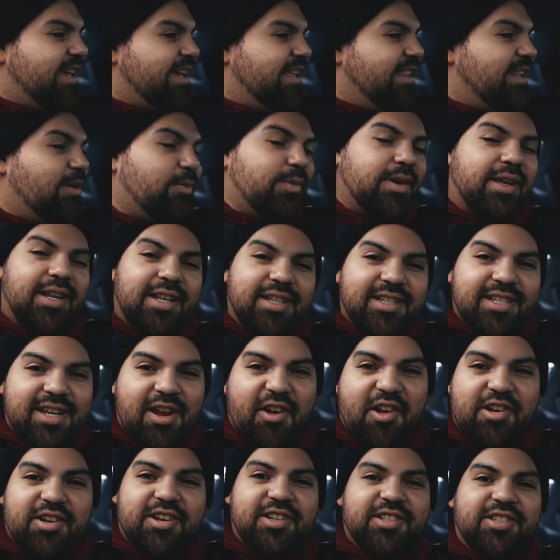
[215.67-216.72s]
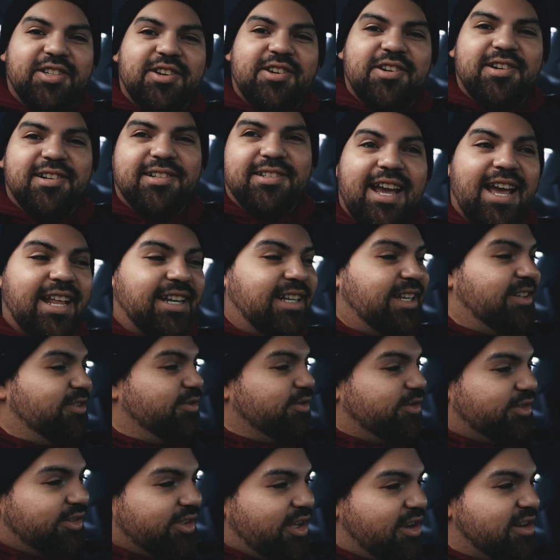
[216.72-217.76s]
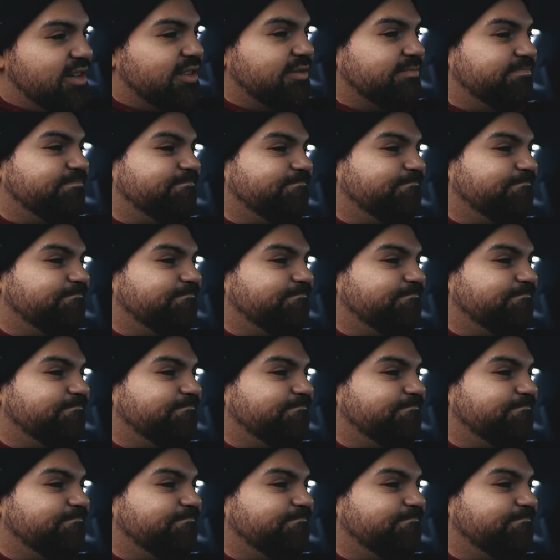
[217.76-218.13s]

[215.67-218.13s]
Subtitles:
And then we get into Erica's car, and it don't start.